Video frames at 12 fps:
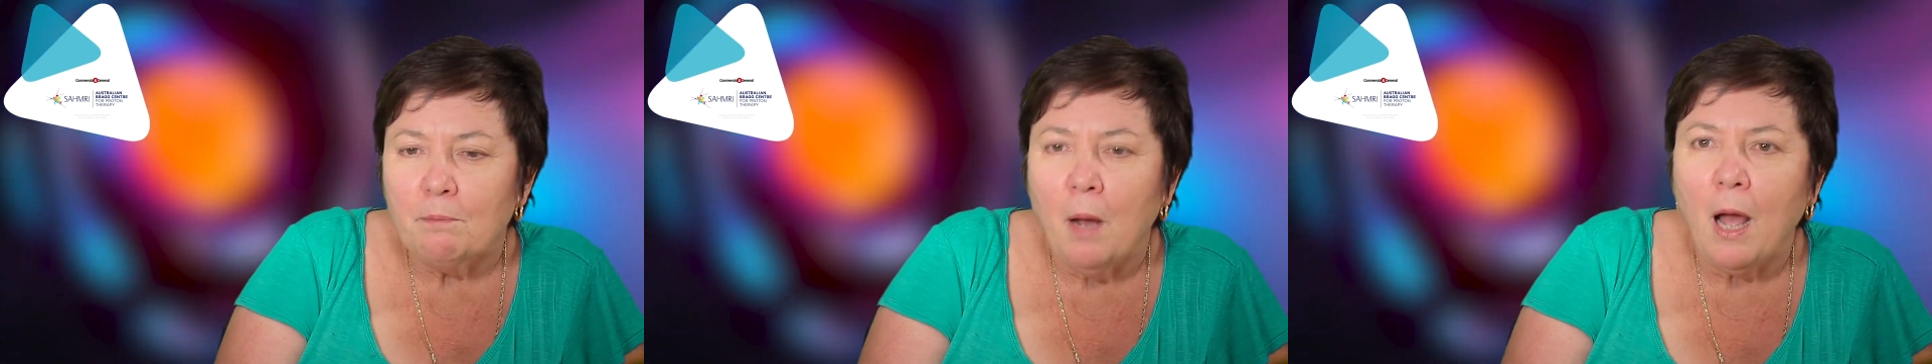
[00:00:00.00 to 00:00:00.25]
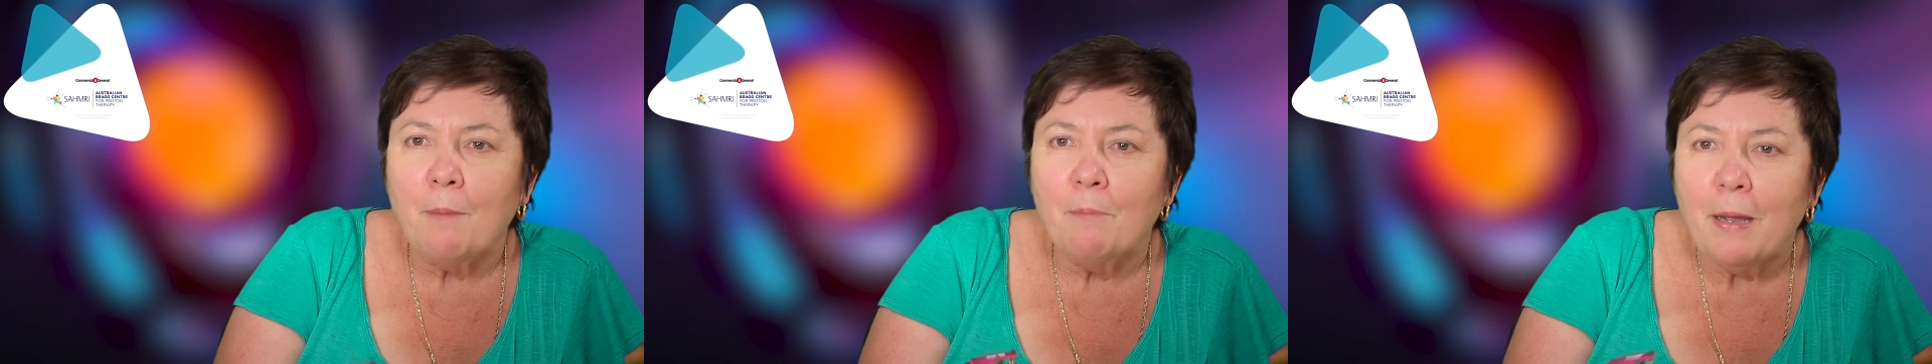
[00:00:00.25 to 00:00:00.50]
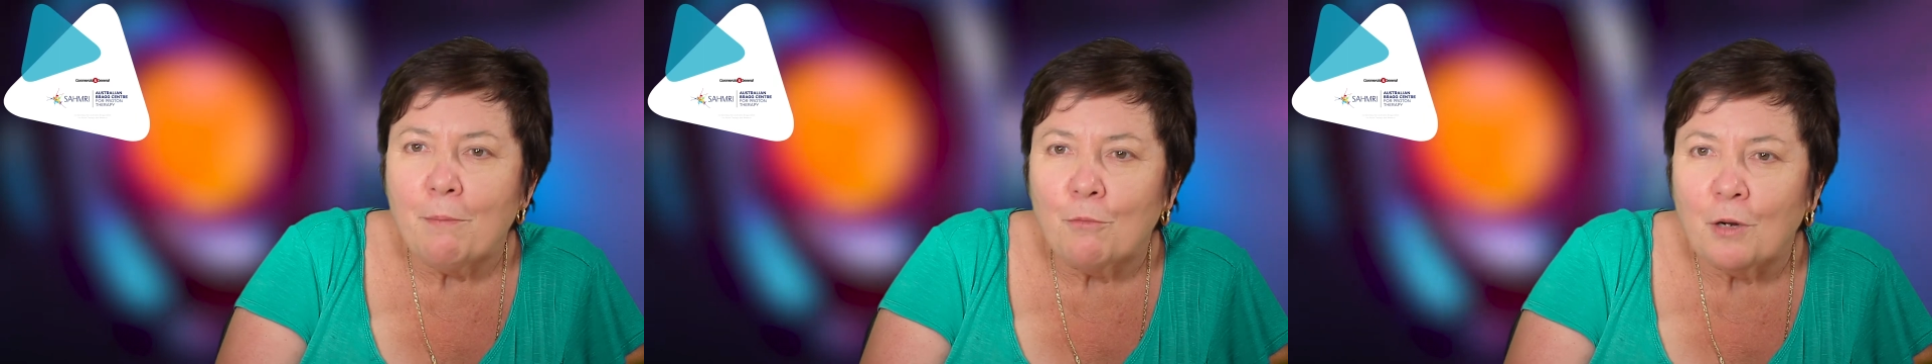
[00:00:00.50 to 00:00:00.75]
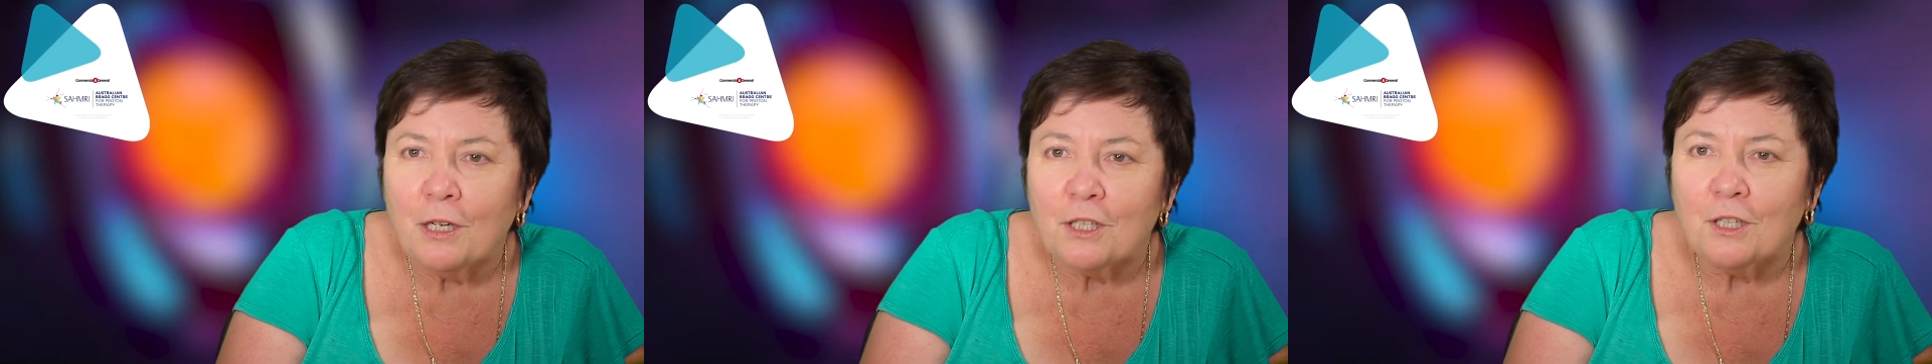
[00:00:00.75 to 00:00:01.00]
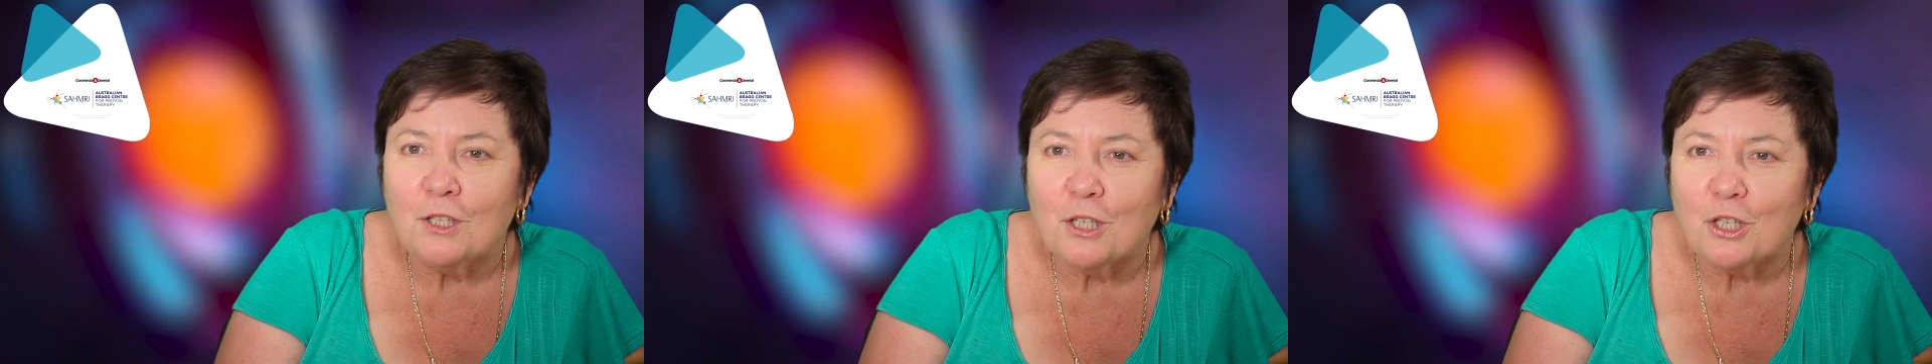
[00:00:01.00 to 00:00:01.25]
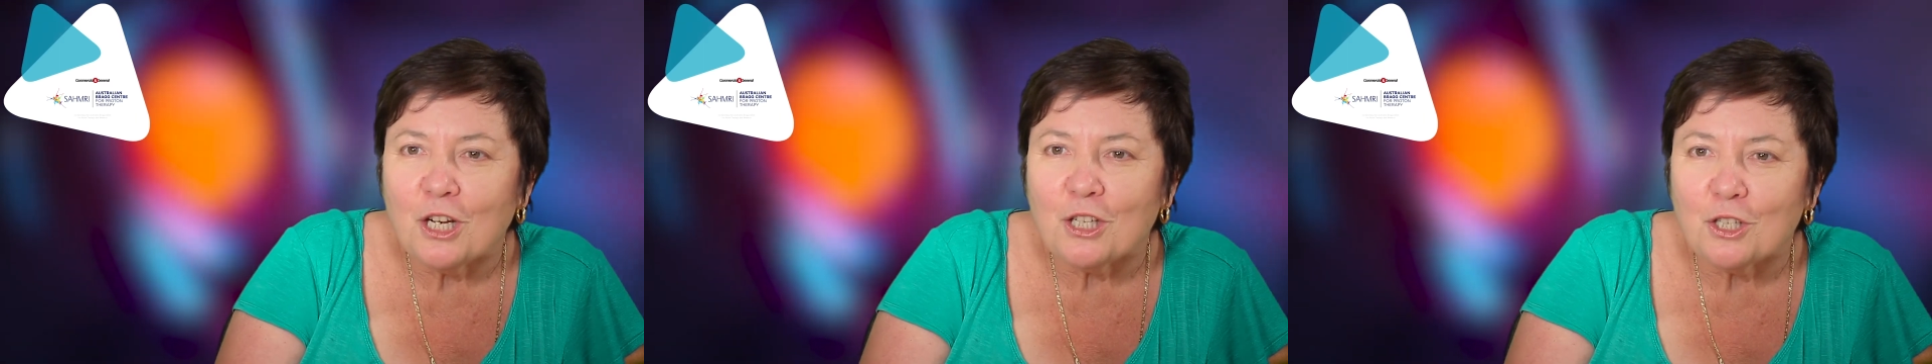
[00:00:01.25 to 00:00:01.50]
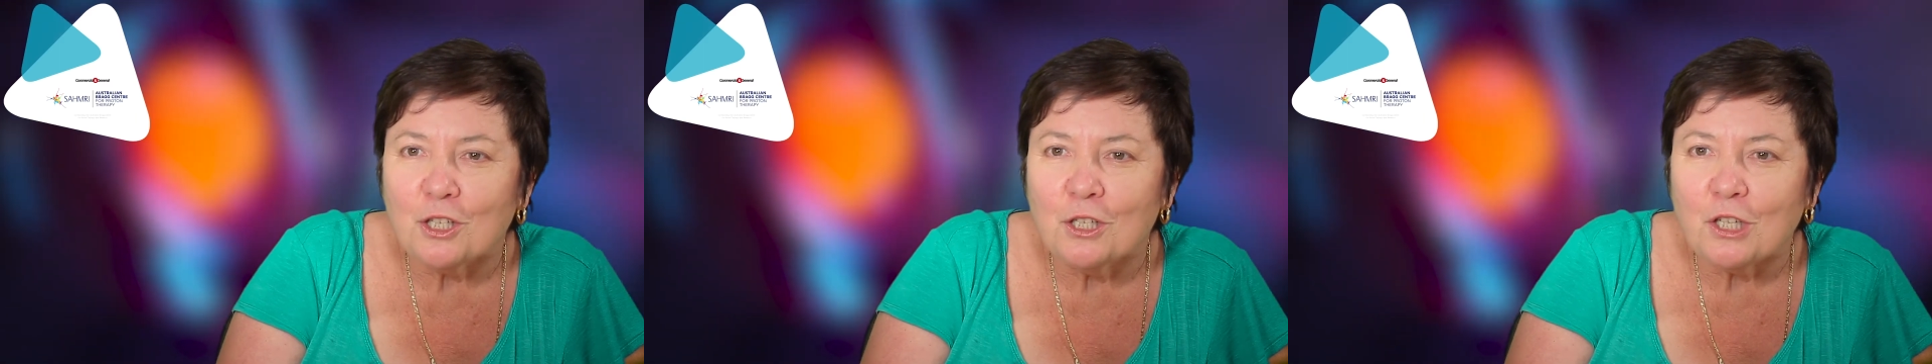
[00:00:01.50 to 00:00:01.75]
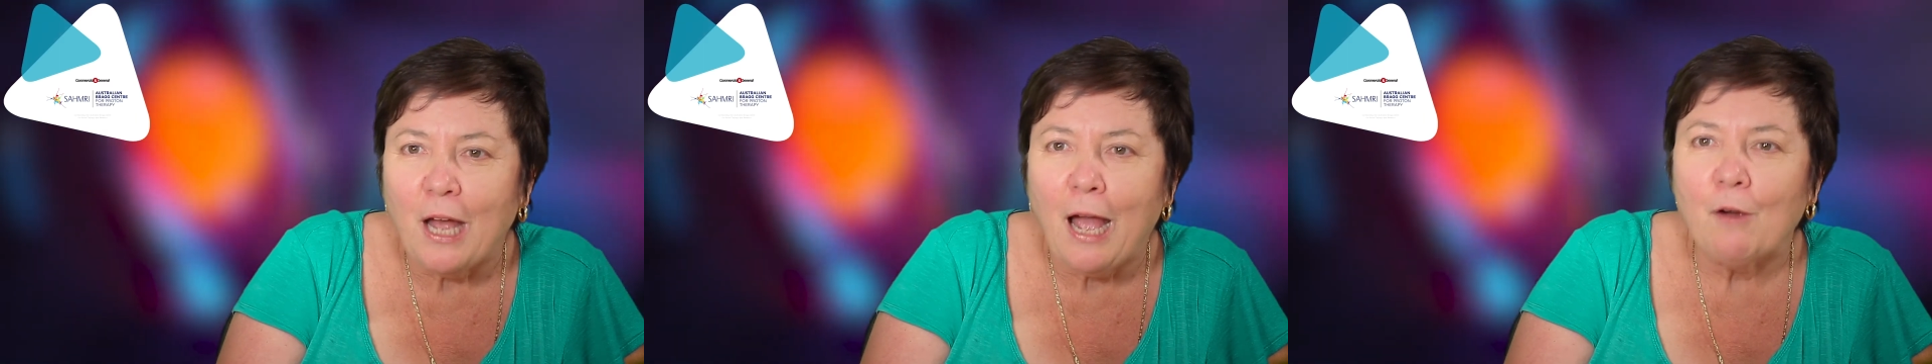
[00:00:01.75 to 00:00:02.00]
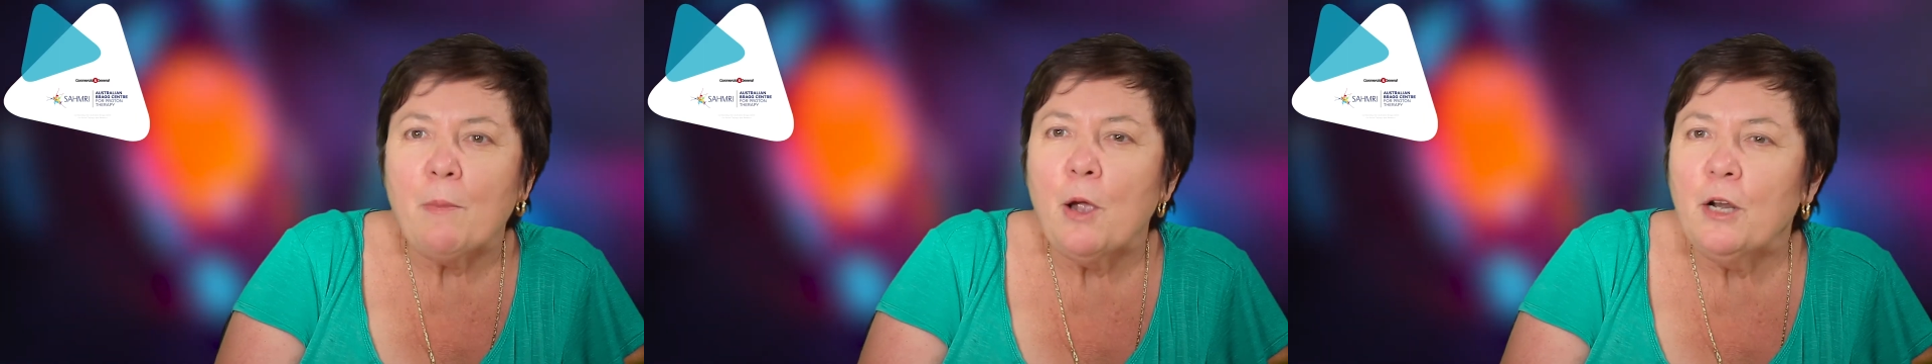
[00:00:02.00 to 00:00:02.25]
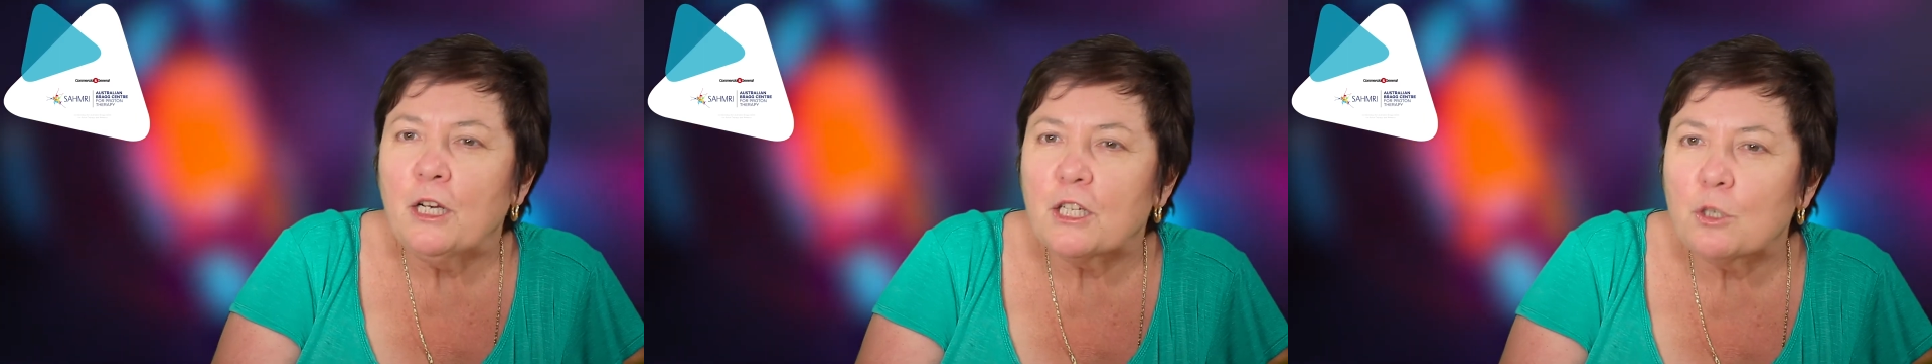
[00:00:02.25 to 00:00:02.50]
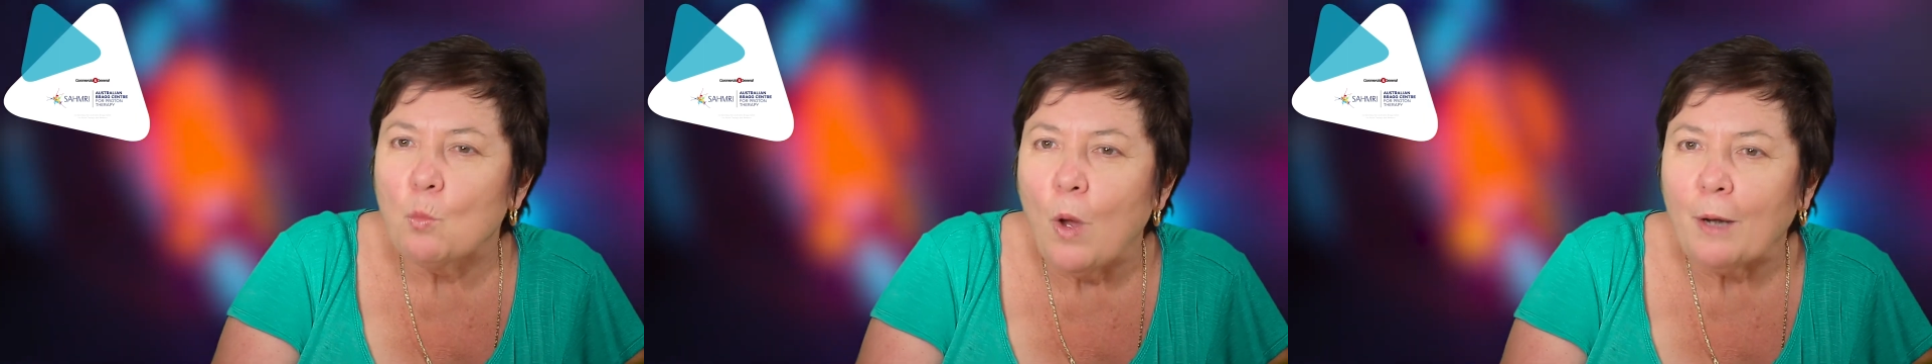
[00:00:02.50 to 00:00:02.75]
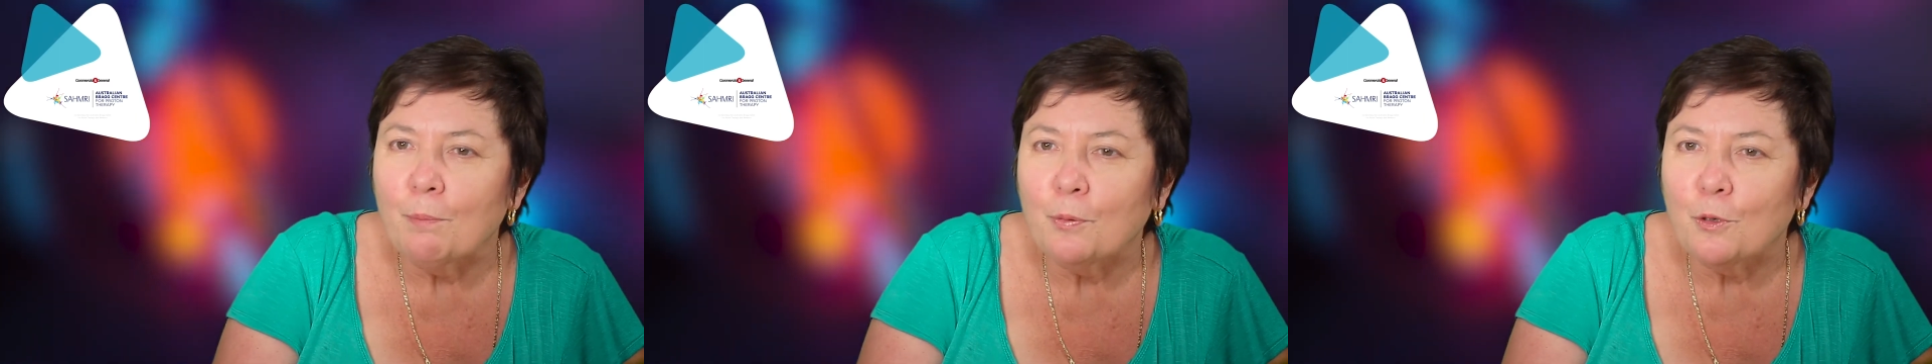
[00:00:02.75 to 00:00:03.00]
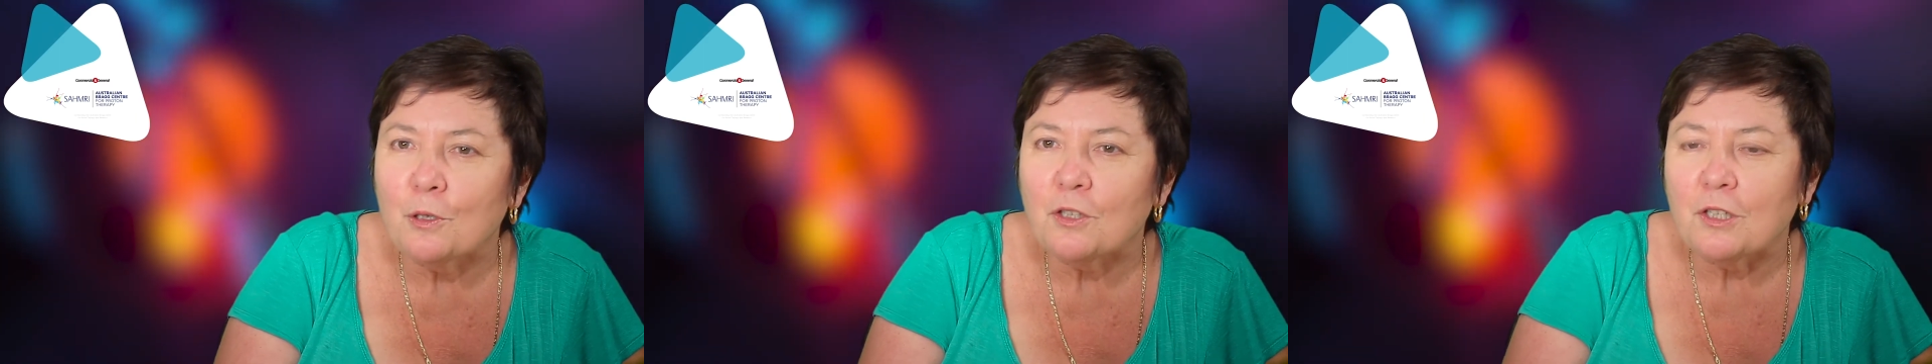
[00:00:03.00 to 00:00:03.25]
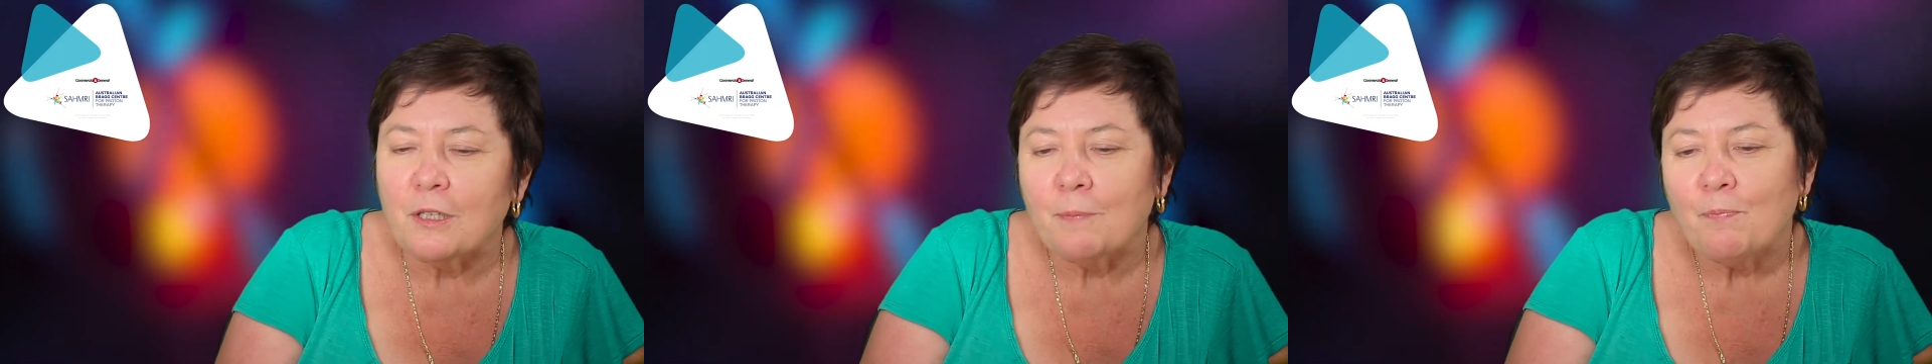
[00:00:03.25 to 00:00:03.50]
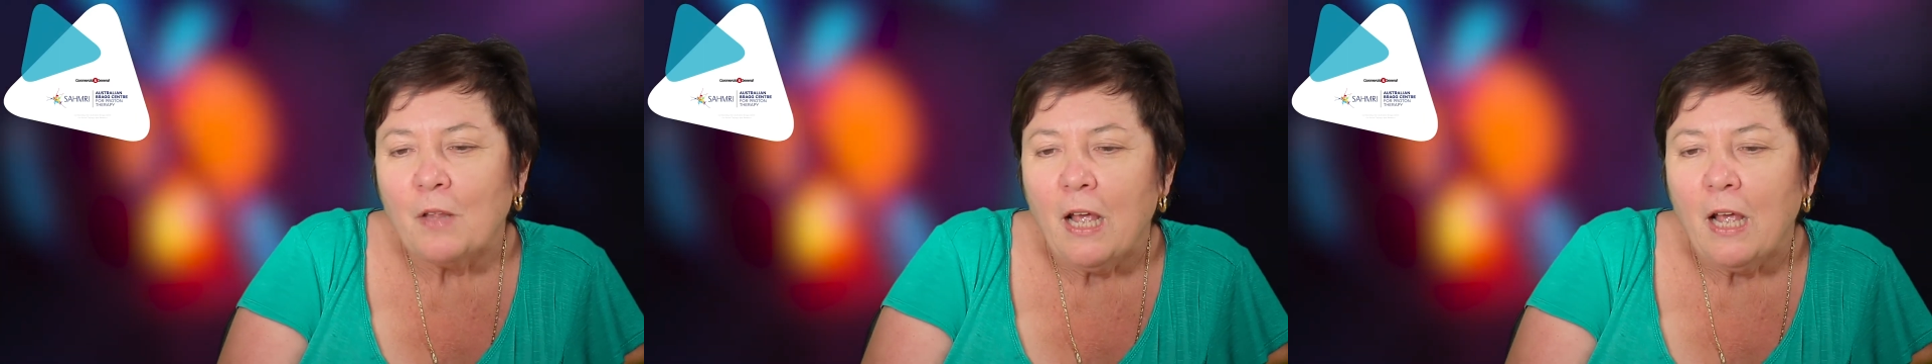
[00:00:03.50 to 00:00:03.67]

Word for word: my memories and suggestions are, I'm only just one person.